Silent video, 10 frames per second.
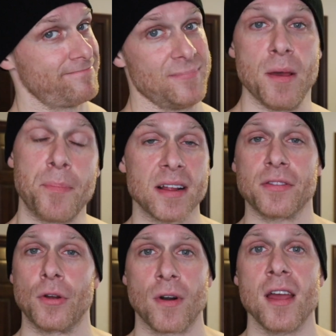you
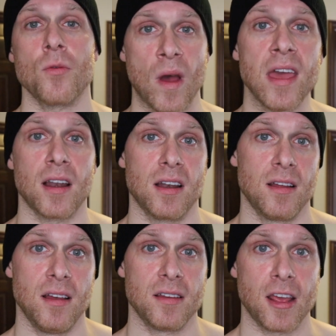pick the right weight,
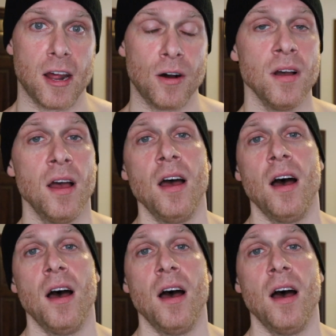you know.